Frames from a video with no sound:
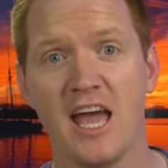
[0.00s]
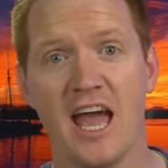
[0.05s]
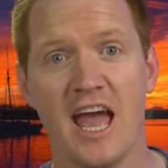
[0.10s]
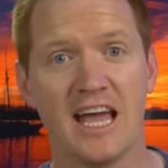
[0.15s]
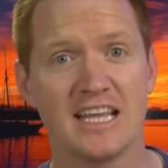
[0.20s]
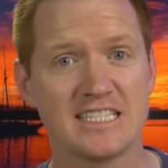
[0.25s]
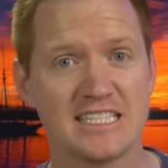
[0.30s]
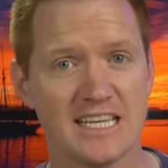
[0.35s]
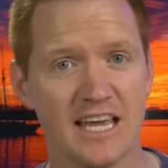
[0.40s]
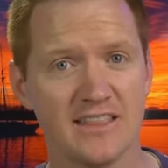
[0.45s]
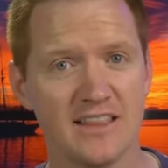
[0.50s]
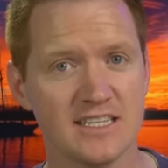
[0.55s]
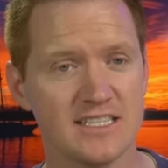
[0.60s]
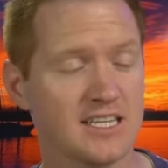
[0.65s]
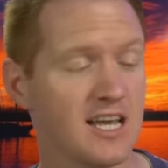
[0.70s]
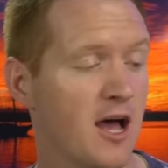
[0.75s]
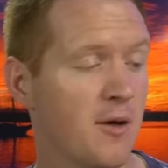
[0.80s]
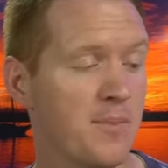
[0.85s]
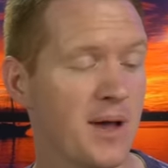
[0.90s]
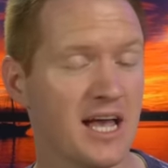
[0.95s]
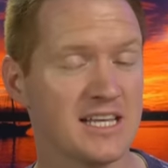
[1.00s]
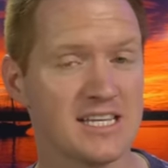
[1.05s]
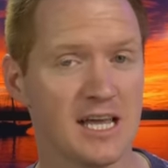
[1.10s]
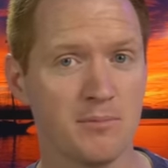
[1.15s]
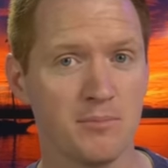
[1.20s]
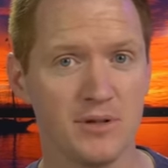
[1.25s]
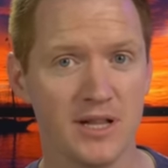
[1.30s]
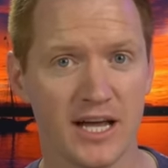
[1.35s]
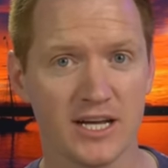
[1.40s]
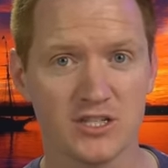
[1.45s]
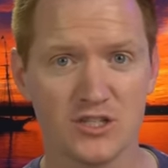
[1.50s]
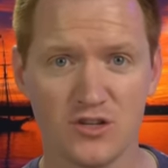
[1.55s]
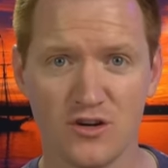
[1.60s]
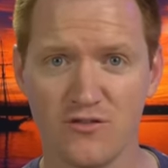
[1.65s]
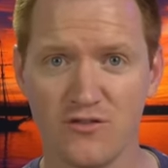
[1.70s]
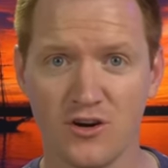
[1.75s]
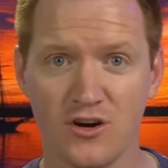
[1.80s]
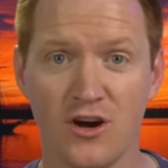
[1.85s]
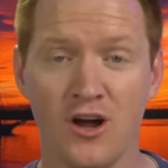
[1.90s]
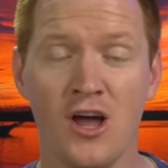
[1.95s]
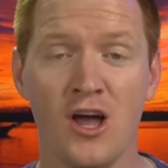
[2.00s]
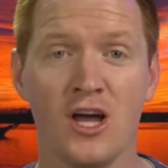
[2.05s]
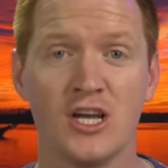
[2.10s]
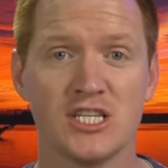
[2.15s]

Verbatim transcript: and set this up as a Plex server,